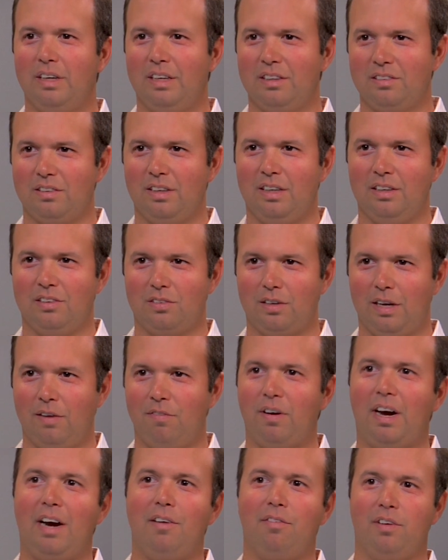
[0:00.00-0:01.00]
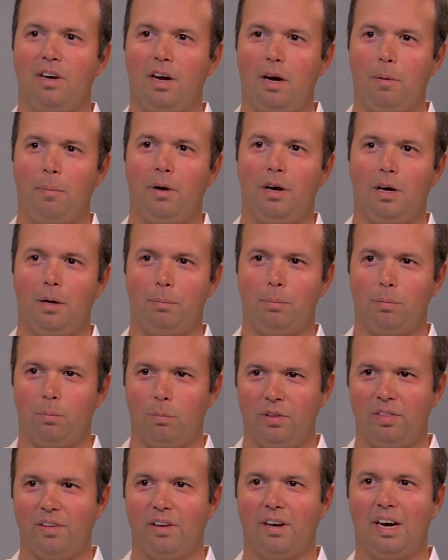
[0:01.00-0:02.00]
It's if I've come up
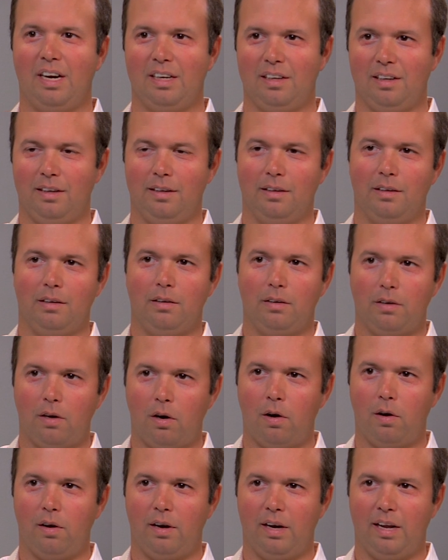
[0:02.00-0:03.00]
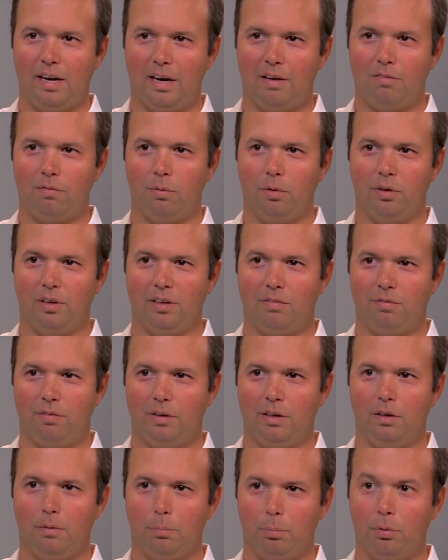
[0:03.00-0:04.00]
with an idea and I really
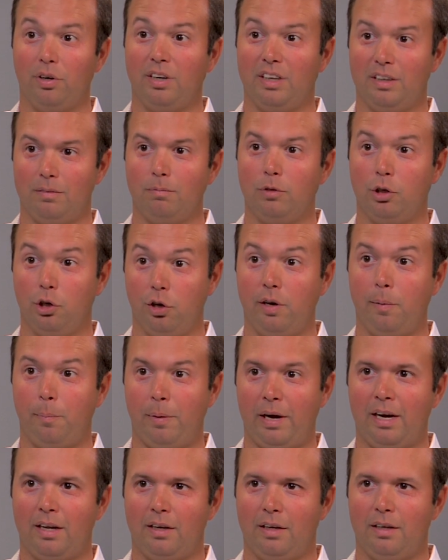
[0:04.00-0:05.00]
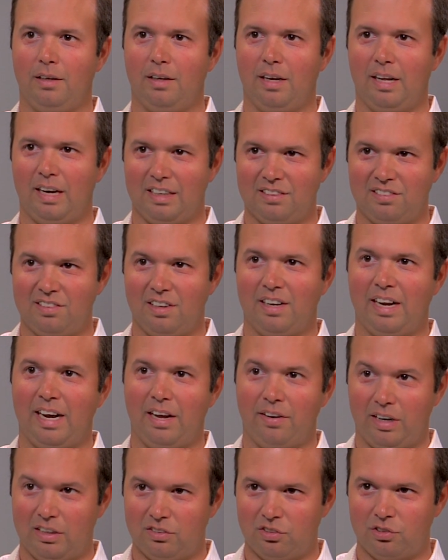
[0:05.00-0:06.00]
feel pretty good about it, and I sit
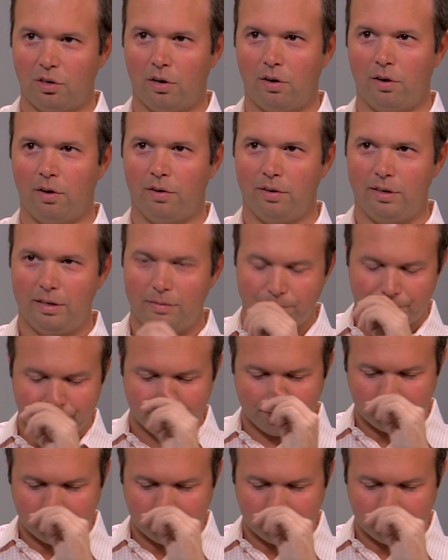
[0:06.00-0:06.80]
down and I start on it,